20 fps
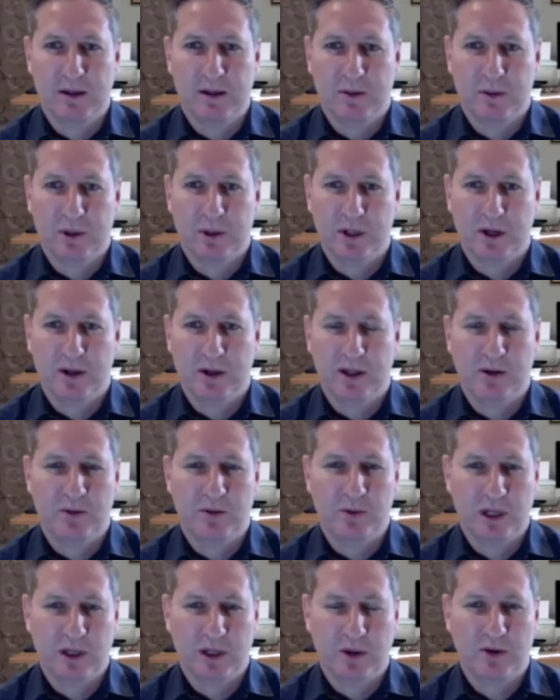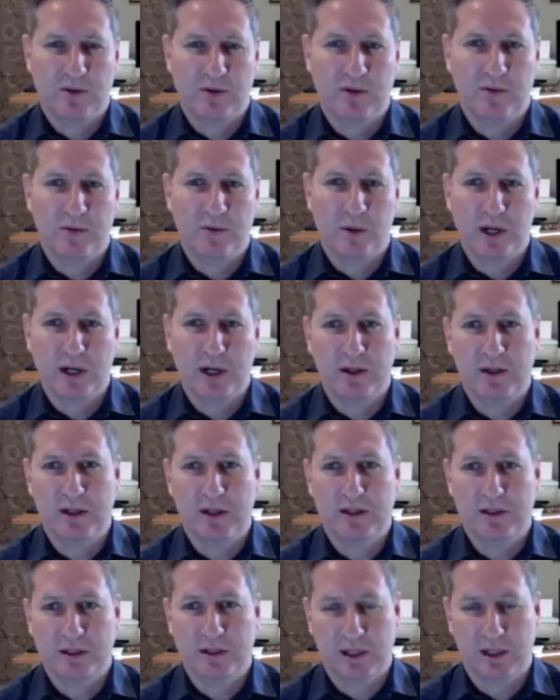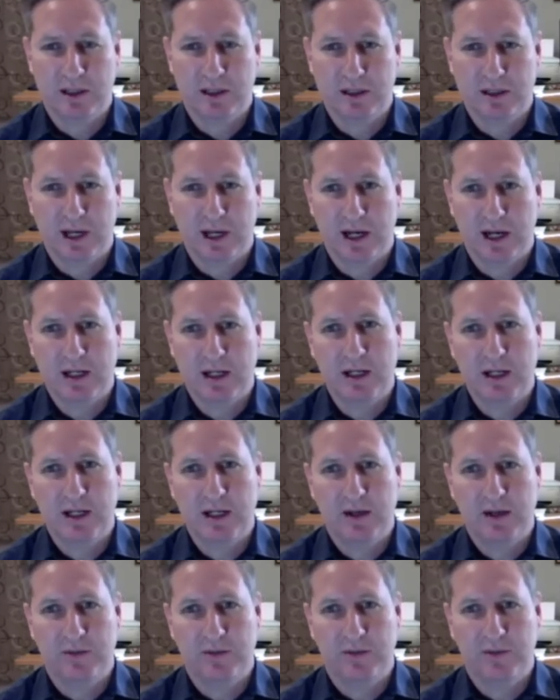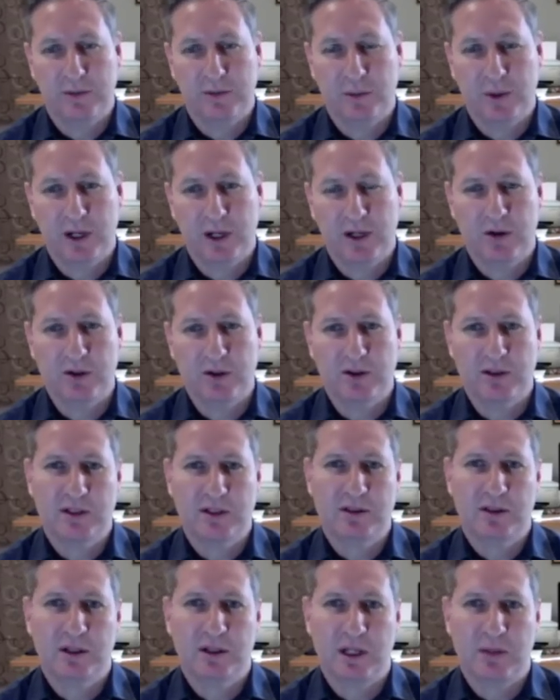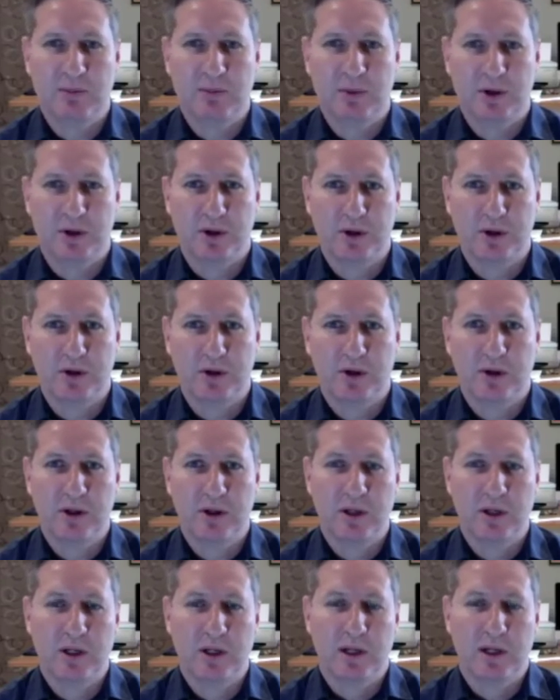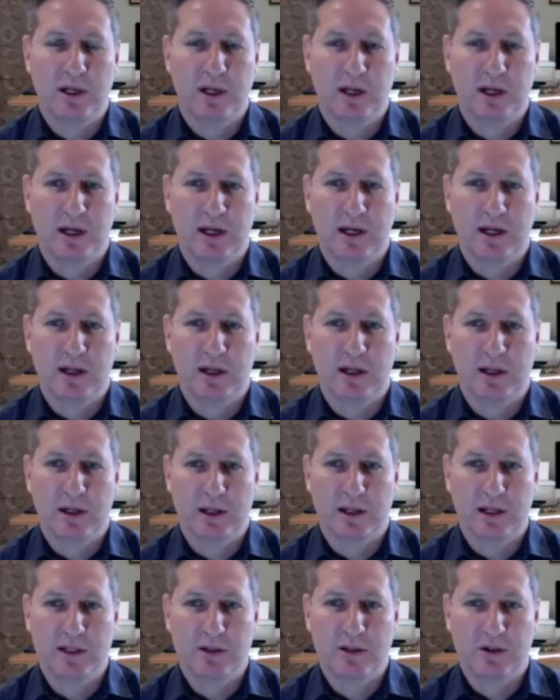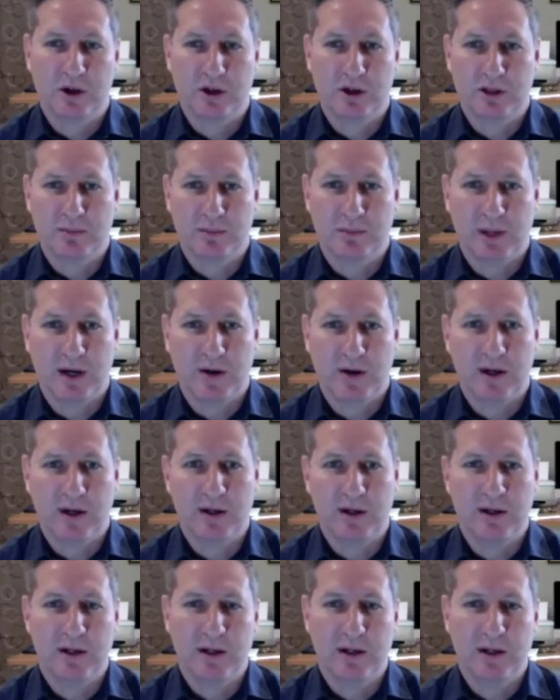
We know that we could have avoided this entirely if we had consistently procured least cost power.